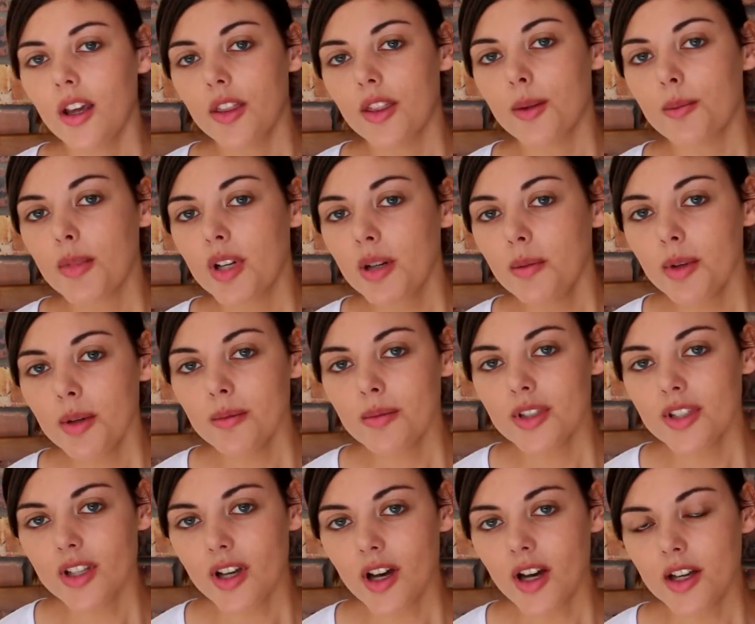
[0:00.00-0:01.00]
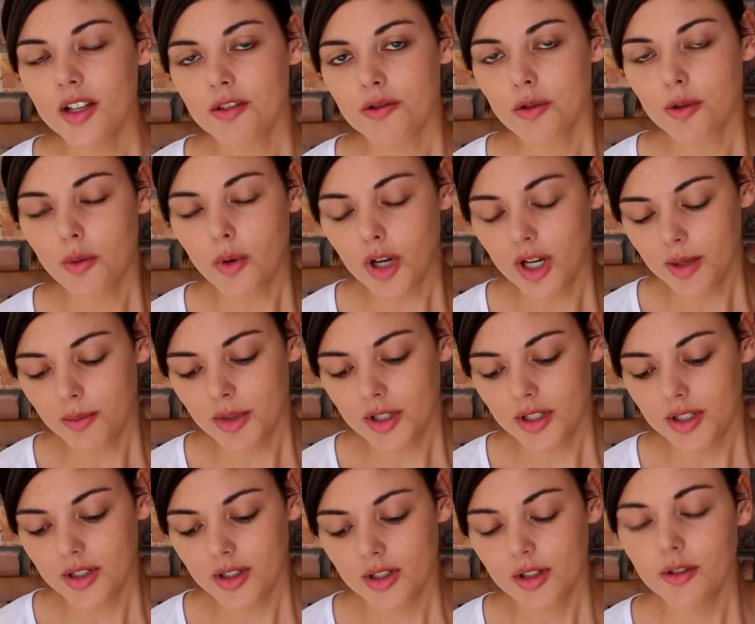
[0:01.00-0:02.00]
the minimum size
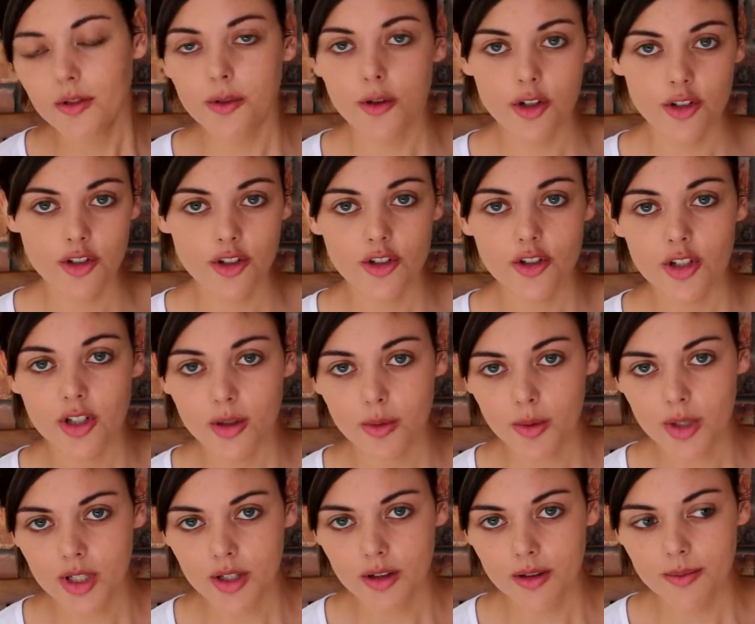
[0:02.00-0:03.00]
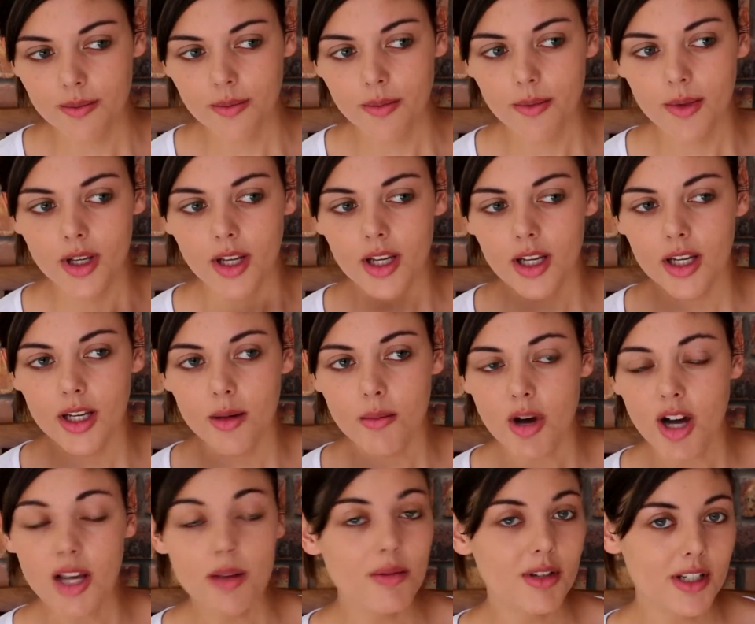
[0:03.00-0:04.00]
requirement for a chinchilla wheel, in
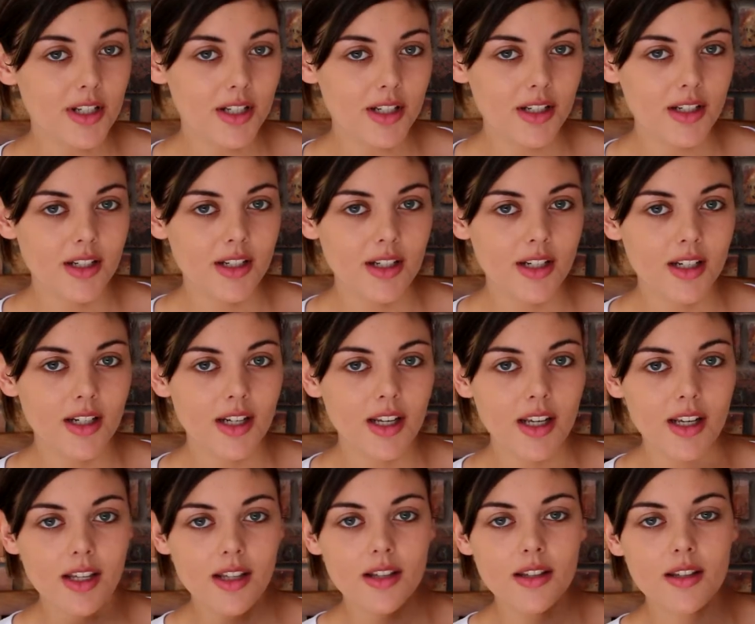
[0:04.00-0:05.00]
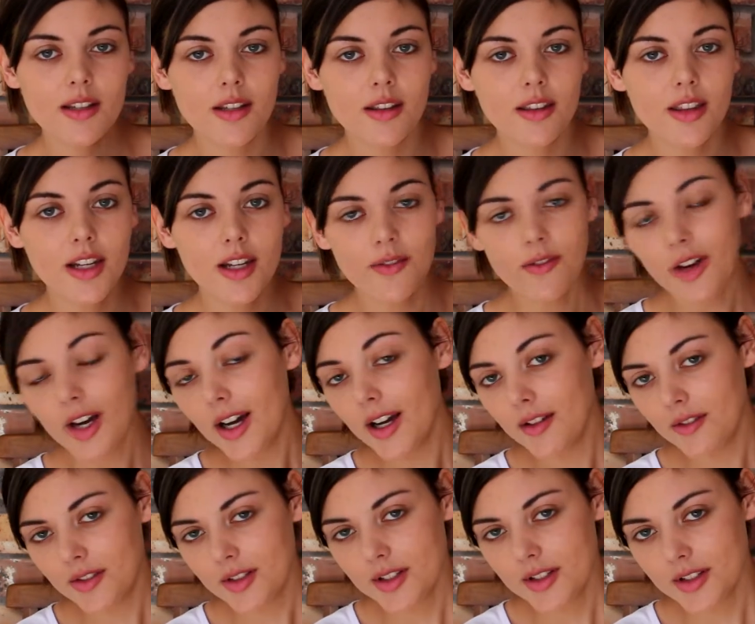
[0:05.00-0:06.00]
my opinion, is
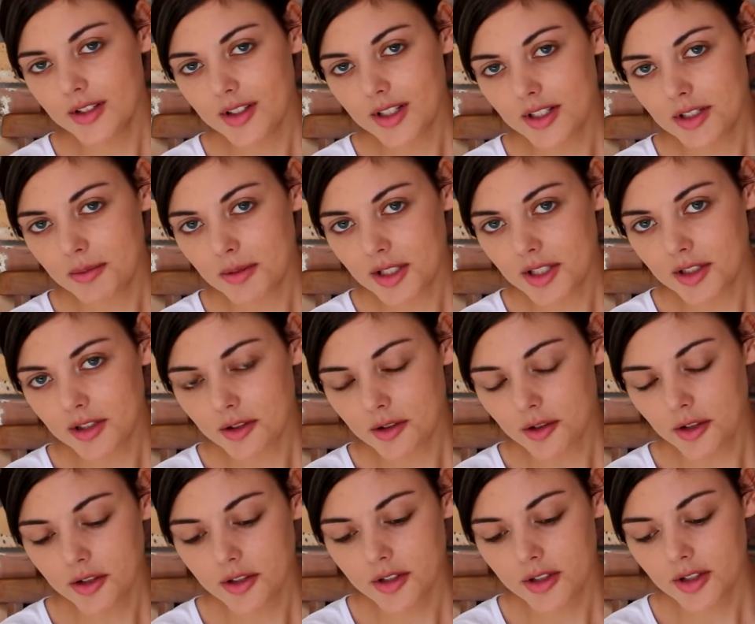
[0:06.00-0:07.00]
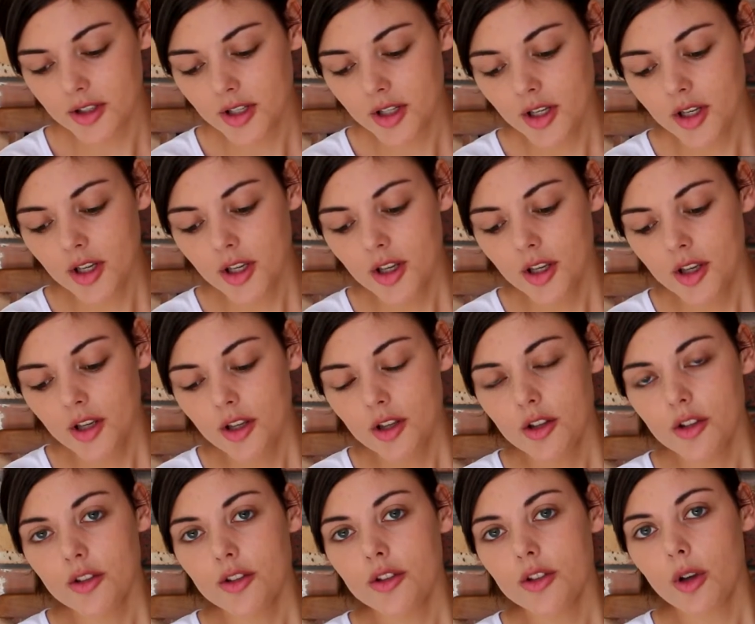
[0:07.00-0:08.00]
thirty-five centimeters across.
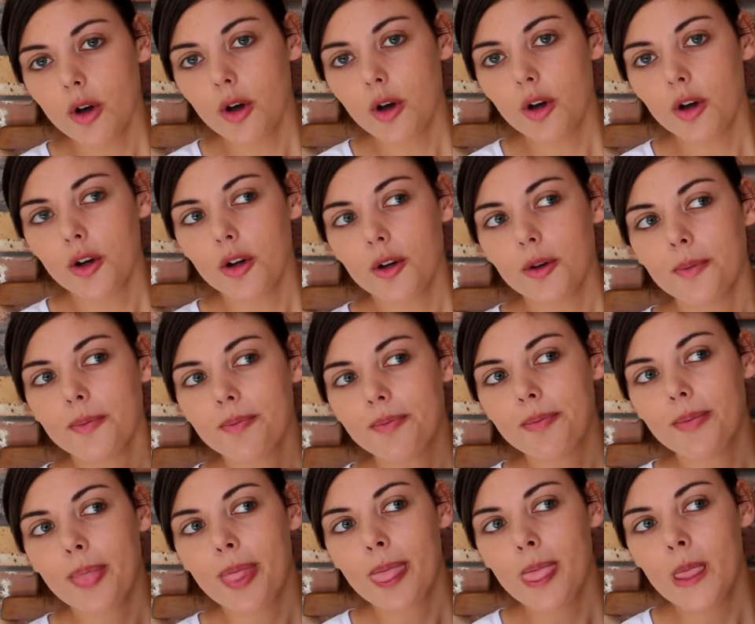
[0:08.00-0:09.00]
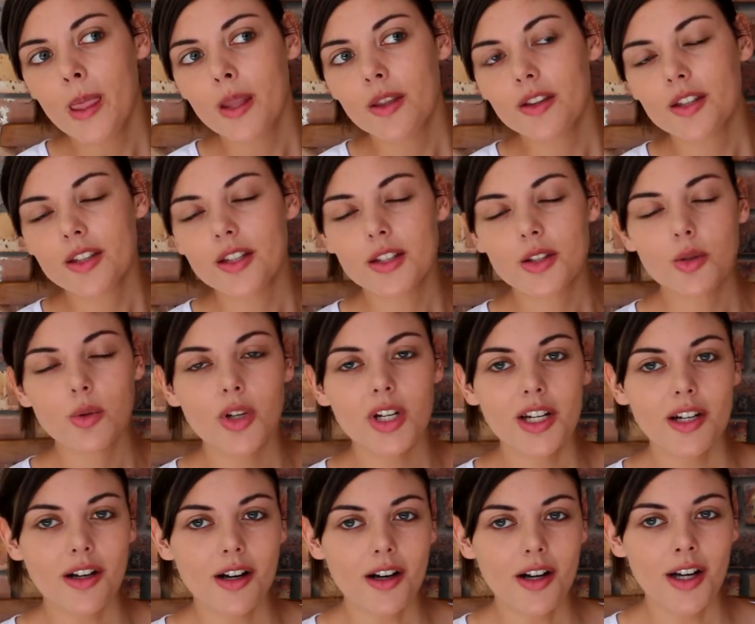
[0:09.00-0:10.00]
So this is
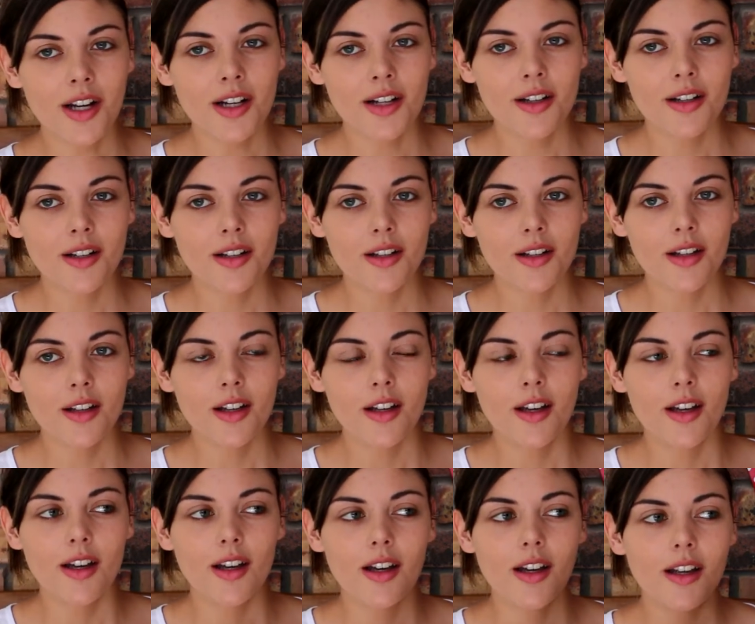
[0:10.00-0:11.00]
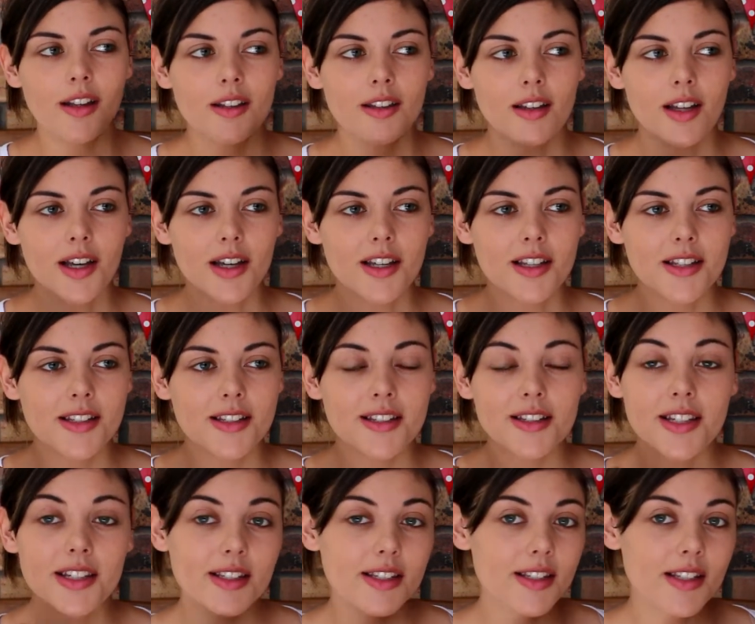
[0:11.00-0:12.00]
twenty-nine. It's like
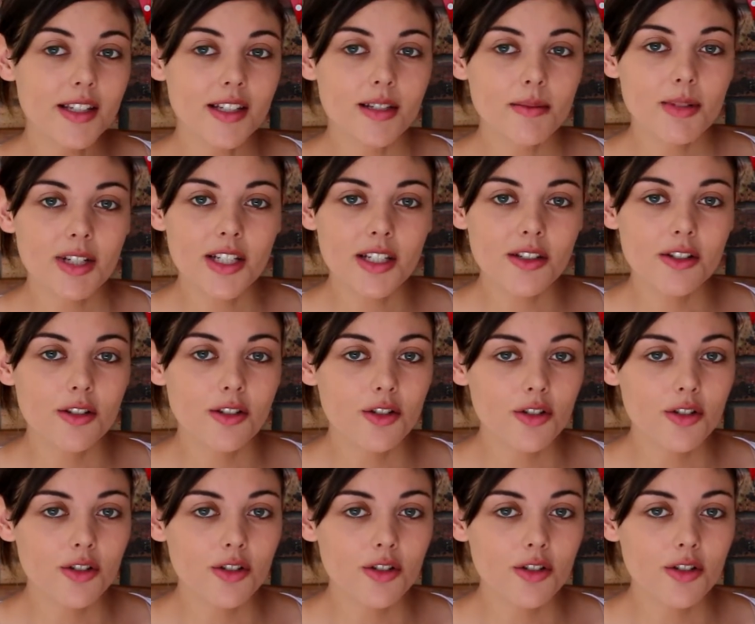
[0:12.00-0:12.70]
six centimeters too